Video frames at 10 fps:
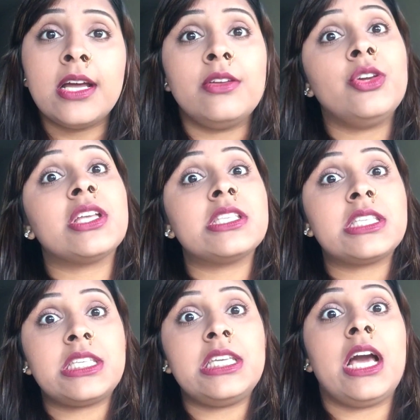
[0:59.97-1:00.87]
you can
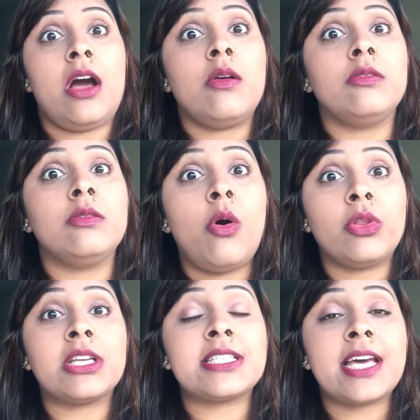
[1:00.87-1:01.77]
see how
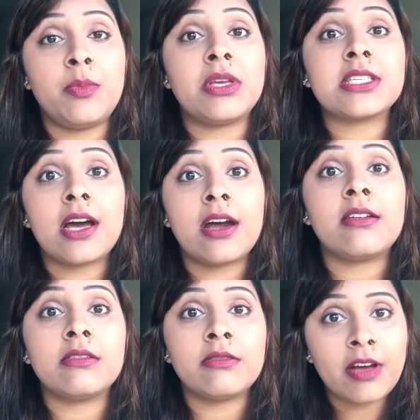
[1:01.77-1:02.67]
long the timings are
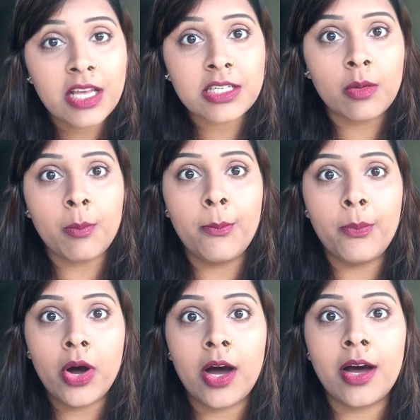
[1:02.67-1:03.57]
fasting
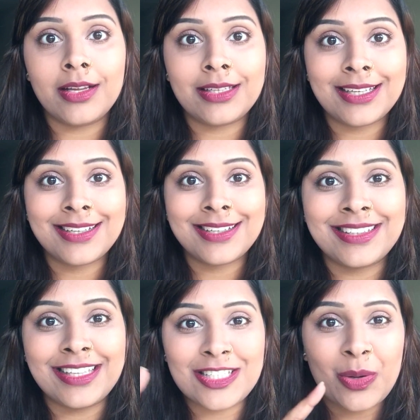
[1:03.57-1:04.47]
but
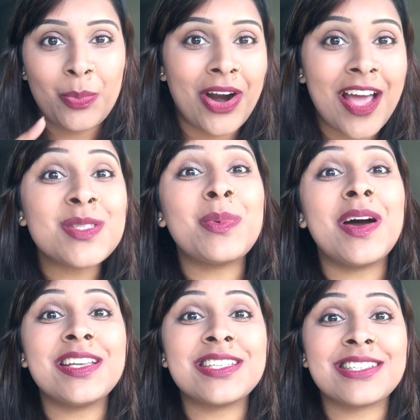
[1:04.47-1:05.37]
the surprise
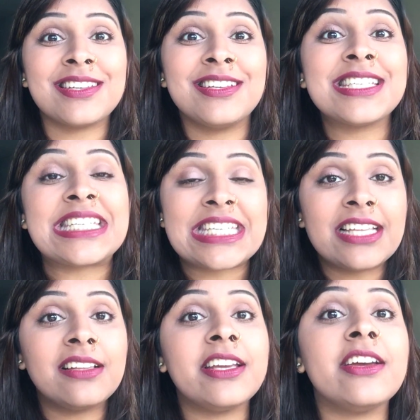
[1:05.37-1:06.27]
part is
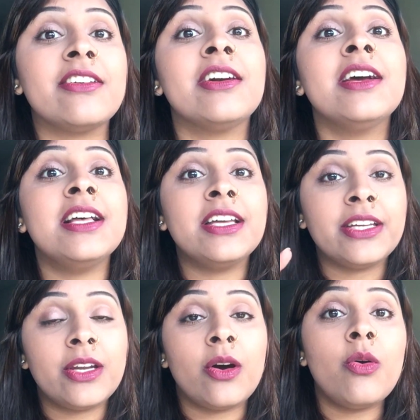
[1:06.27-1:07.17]
still here
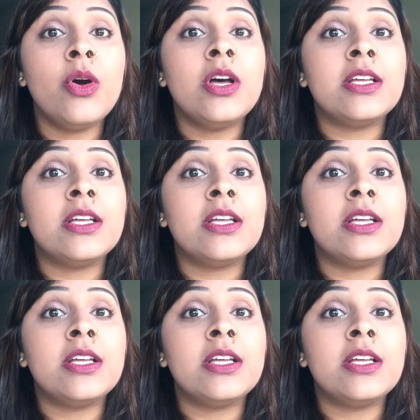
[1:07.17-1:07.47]
you know